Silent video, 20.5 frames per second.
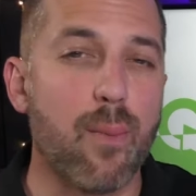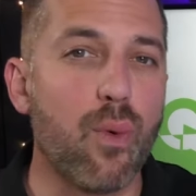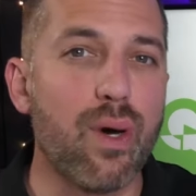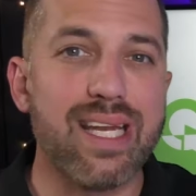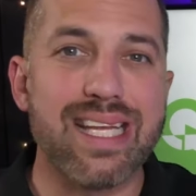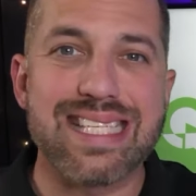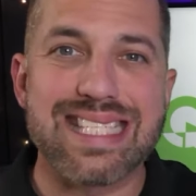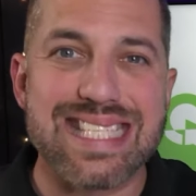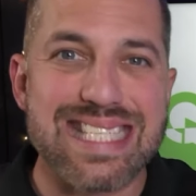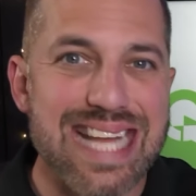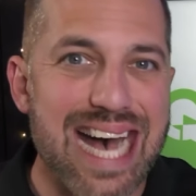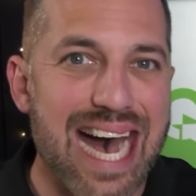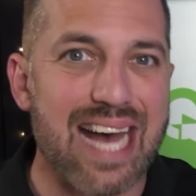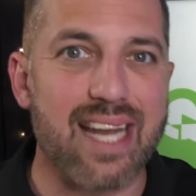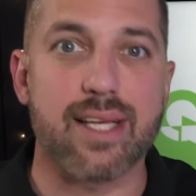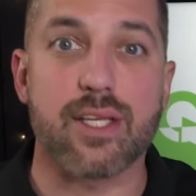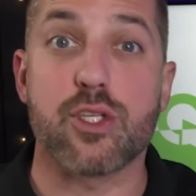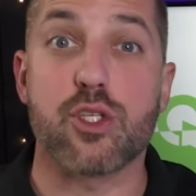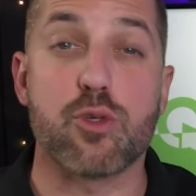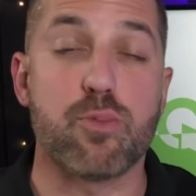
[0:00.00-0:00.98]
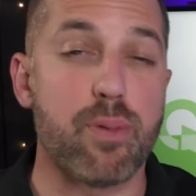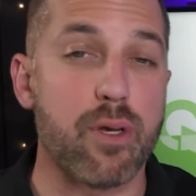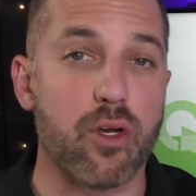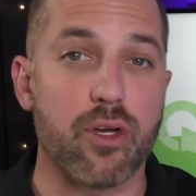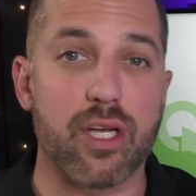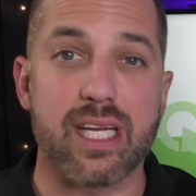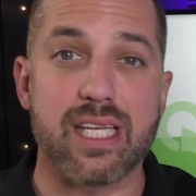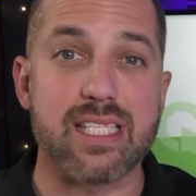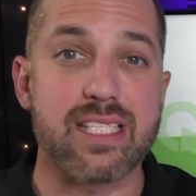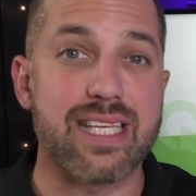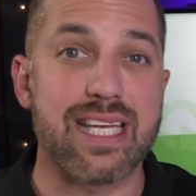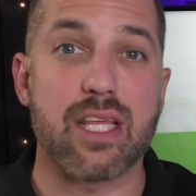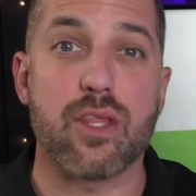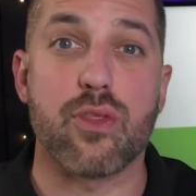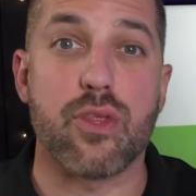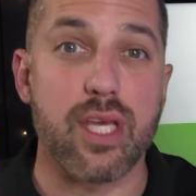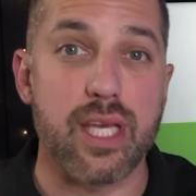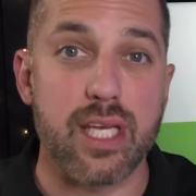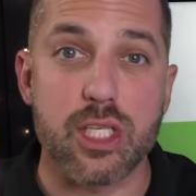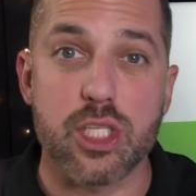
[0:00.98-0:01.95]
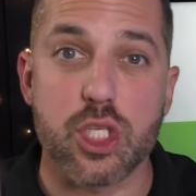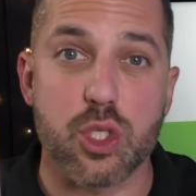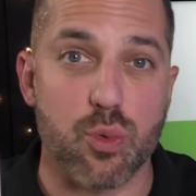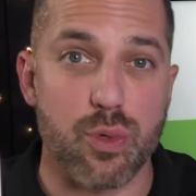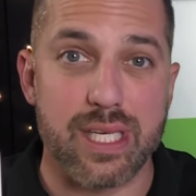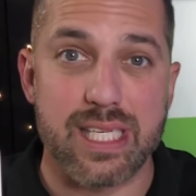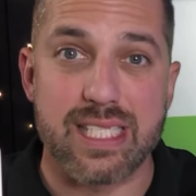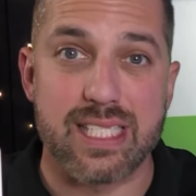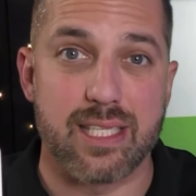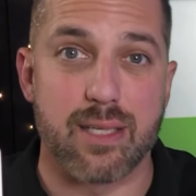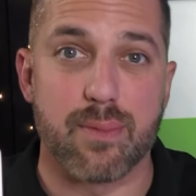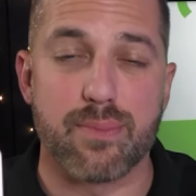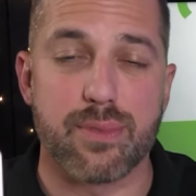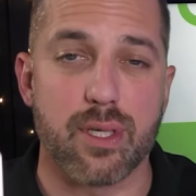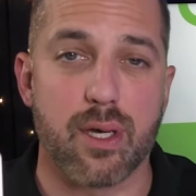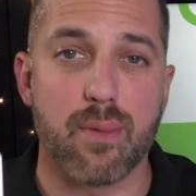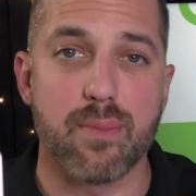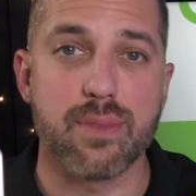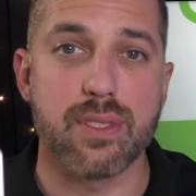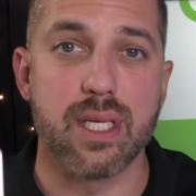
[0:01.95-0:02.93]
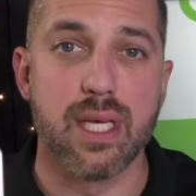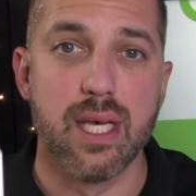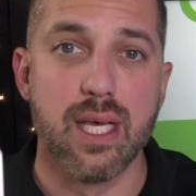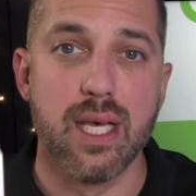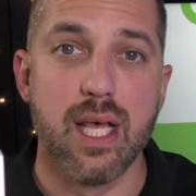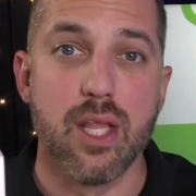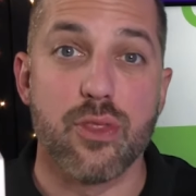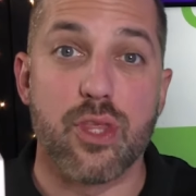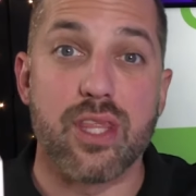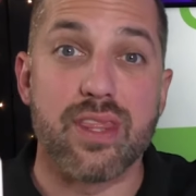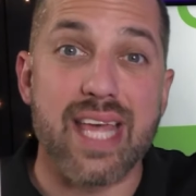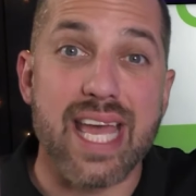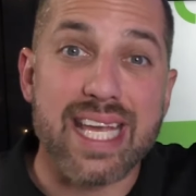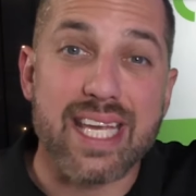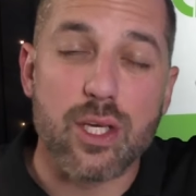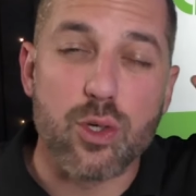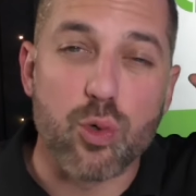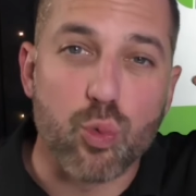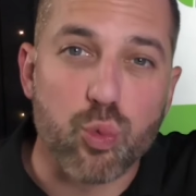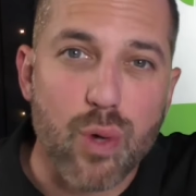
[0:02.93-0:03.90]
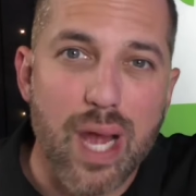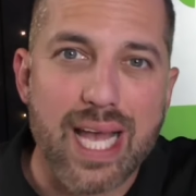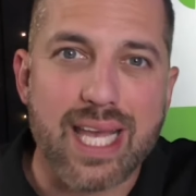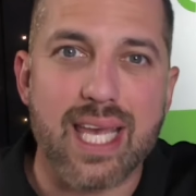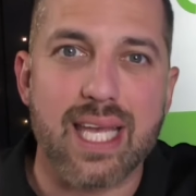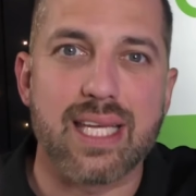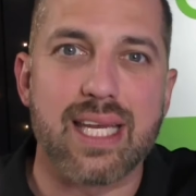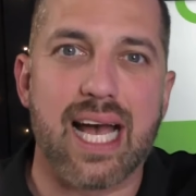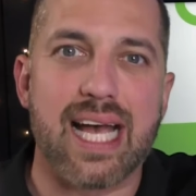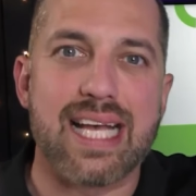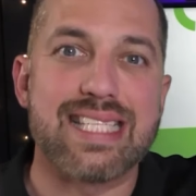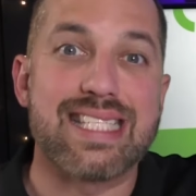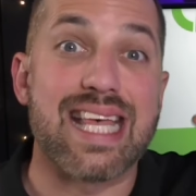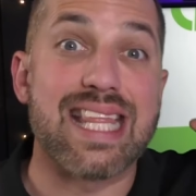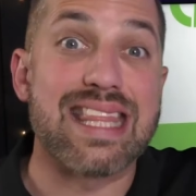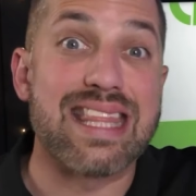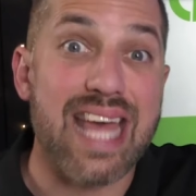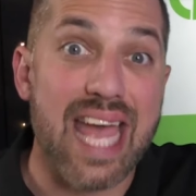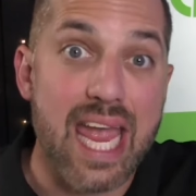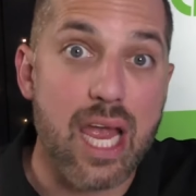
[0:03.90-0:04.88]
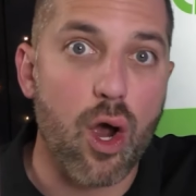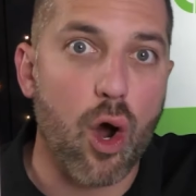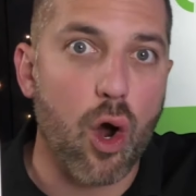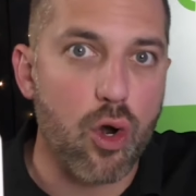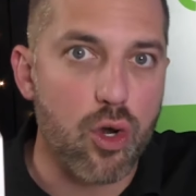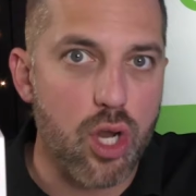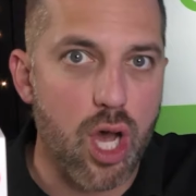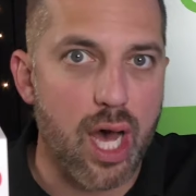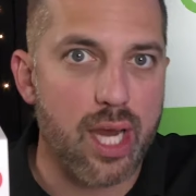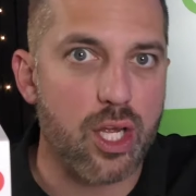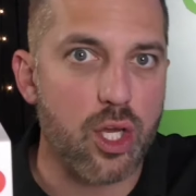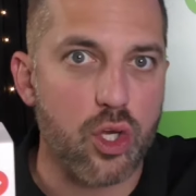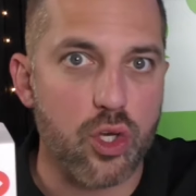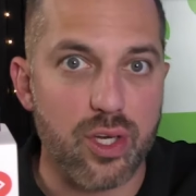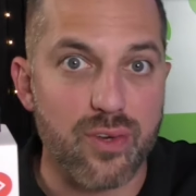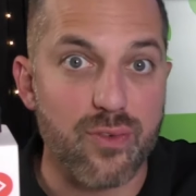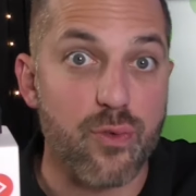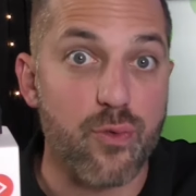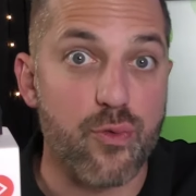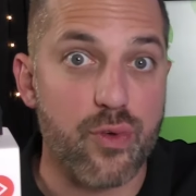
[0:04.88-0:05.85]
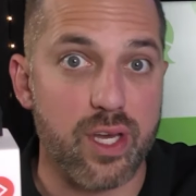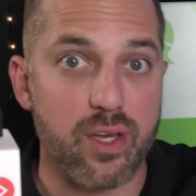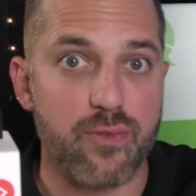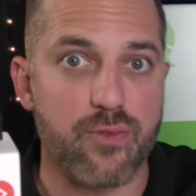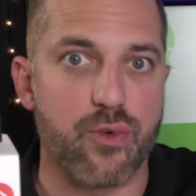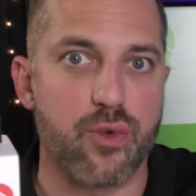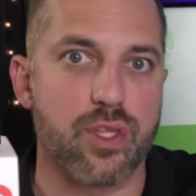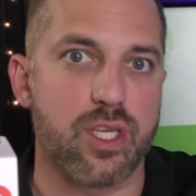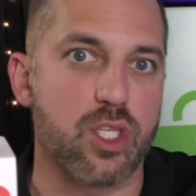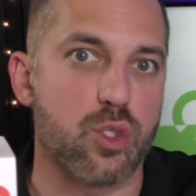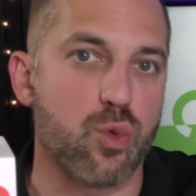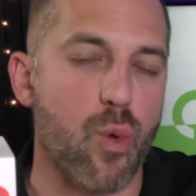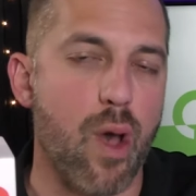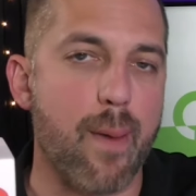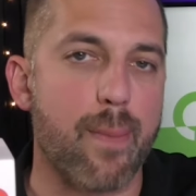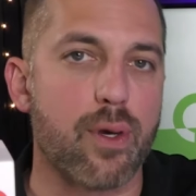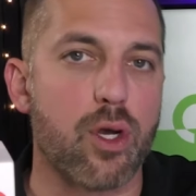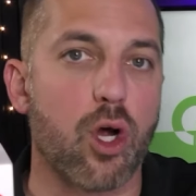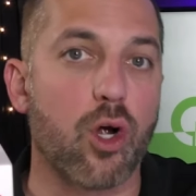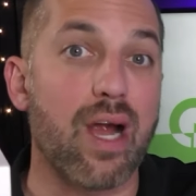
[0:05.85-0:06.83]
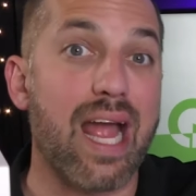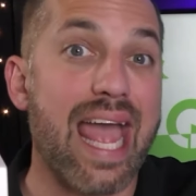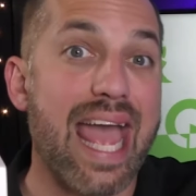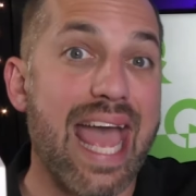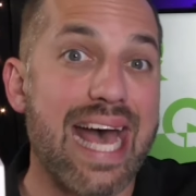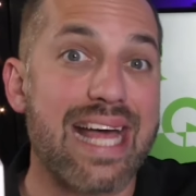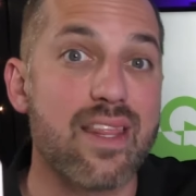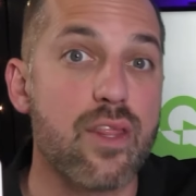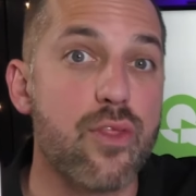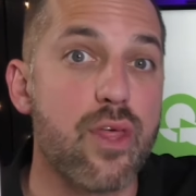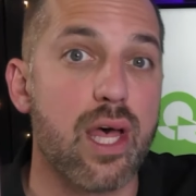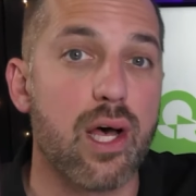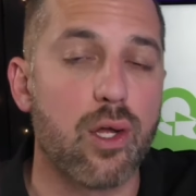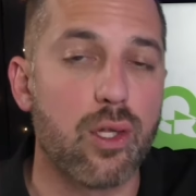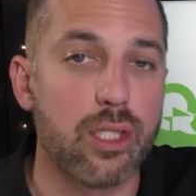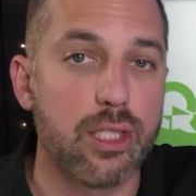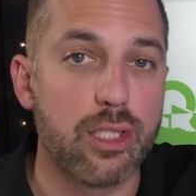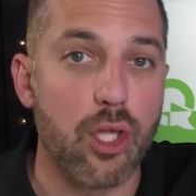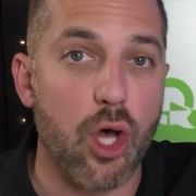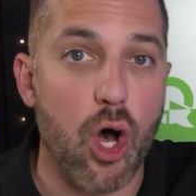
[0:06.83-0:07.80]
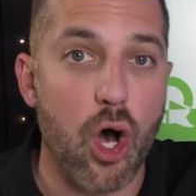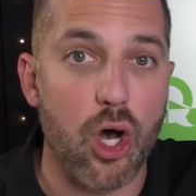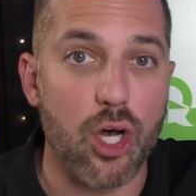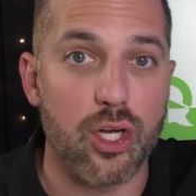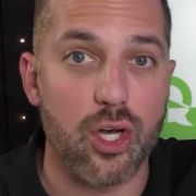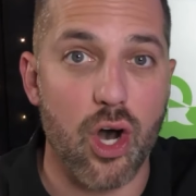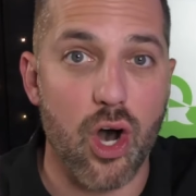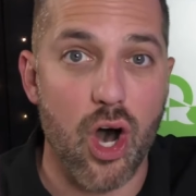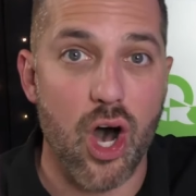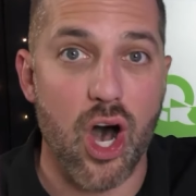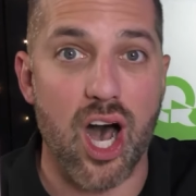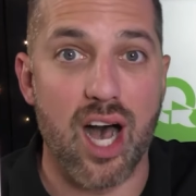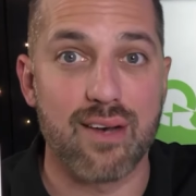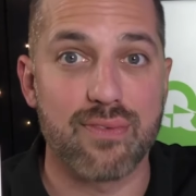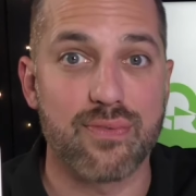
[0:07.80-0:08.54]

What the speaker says: is not experiencing these 3 symptoms, then they can recognize that they are not a good fit for this webinar and they'll log off.